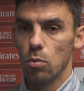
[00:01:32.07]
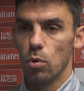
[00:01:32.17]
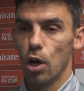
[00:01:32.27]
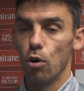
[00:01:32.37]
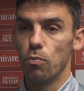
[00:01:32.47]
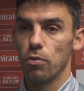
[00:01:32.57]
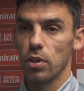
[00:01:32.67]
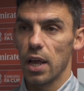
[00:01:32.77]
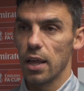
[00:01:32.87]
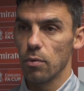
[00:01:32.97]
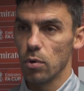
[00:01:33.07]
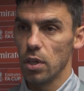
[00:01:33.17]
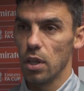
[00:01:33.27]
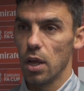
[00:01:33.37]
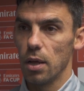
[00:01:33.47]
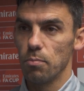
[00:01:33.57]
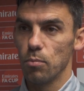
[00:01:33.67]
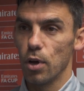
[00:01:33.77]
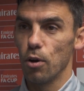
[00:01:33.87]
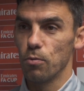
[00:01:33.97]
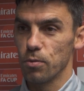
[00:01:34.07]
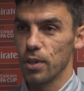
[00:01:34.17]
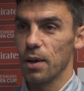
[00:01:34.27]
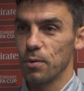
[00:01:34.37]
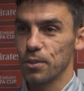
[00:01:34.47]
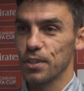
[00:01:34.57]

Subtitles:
we're hopeful that we'll